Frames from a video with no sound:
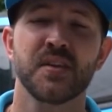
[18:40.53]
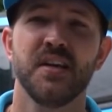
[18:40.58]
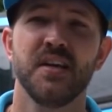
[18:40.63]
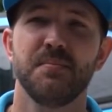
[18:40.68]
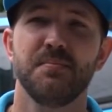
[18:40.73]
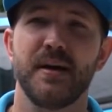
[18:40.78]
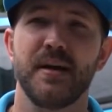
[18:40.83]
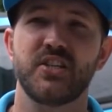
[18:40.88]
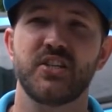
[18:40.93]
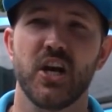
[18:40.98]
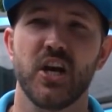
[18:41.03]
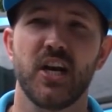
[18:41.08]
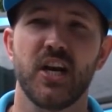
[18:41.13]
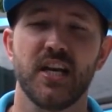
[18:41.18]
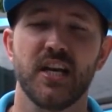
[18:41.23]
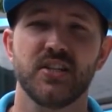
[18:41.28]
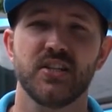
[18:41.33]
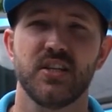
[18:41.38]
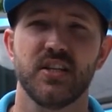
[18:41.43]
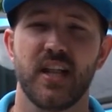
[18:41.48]
But
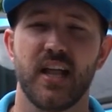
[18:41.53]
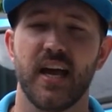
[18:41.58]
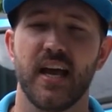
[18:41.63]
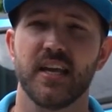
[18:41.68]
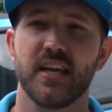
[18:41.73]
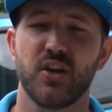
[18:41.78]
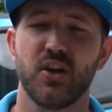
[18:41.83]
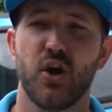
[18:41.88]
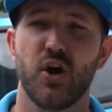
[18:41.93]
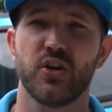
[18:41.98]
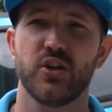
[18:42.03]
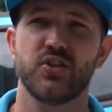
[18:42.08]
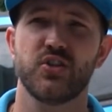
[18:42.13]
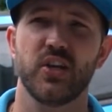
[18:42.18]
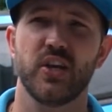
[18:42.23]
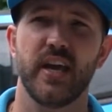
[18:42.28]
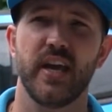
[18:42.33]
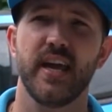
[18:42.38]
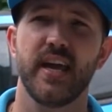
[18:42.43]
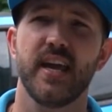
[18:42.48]
generally, like
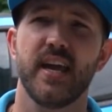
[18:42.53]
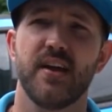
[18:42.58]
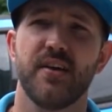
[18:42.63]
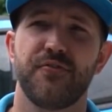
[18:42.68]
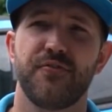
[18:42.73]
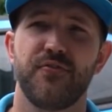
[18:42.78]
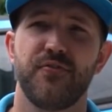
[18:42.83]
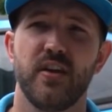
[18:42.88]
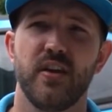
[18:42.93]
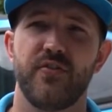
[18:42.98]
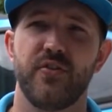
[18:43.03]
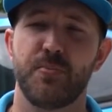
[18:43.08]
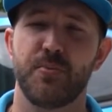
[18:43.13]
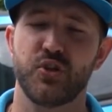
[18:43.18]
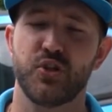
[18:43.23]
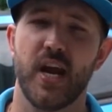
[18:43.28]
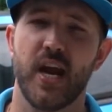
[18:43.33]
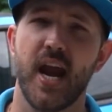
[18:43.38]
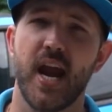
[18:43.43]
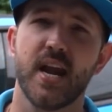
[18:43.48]
honestly, if you put
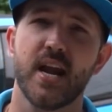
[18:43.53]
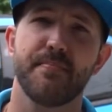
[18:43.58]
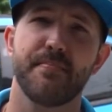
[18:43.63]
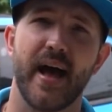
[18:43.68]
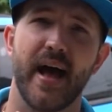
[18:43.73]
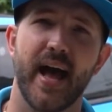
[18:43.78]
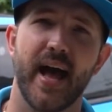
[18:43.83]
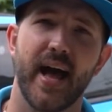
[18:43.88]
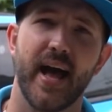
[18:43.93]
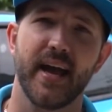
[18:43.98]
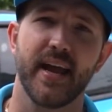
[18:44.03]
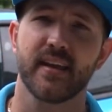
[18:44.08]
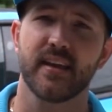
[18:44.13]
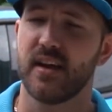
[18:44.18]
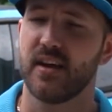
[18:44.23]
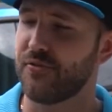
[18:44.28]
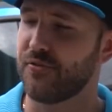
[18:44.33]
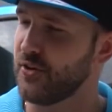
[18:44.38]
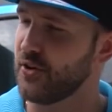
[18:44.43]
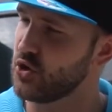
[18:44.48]
your hand in a bag,
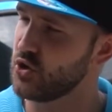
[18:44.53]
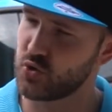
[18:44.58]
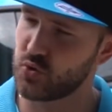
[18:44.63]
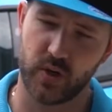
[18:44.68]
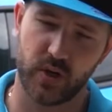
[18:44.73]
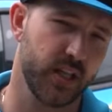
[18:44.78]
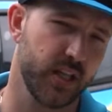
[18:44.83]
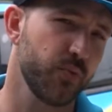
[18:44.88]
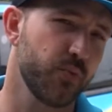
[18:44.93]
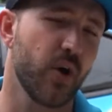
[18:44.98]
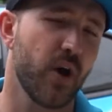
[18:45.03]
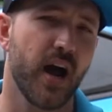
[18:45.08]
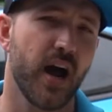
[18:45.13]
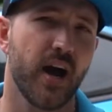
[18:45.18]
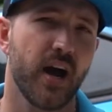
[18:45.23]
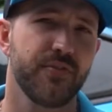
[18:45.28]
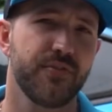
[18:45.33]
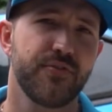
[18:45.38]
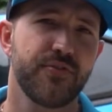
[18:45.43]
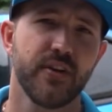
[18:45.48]
it feels really
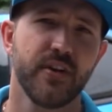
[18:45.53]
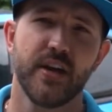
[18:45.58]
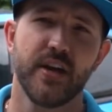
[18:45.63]
rough.